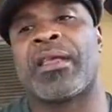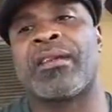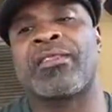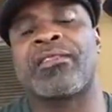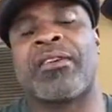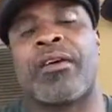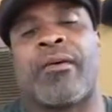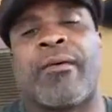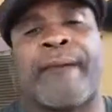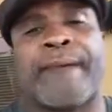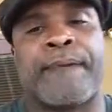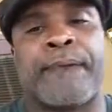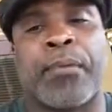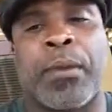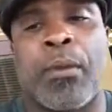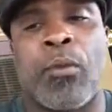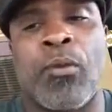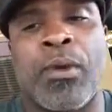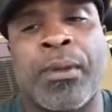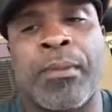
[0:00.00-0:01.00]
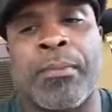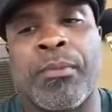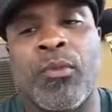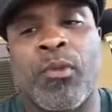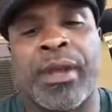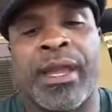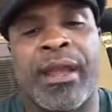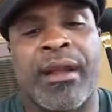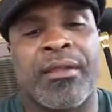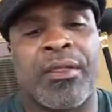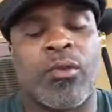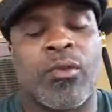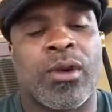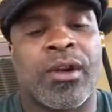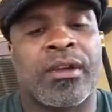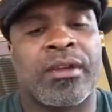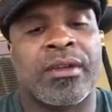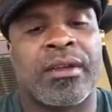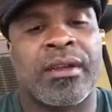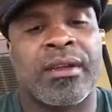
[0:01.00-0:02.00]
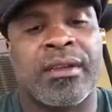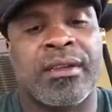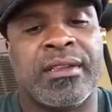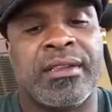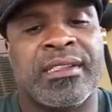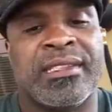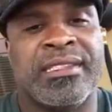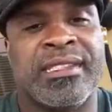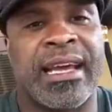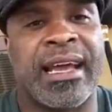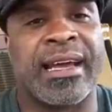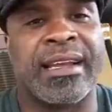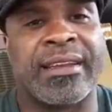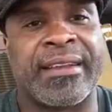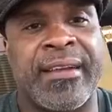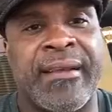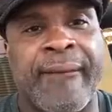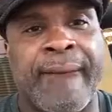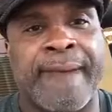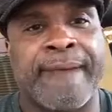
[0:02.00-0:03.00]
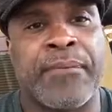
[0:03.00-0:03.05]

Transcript: So when we hear the word debt,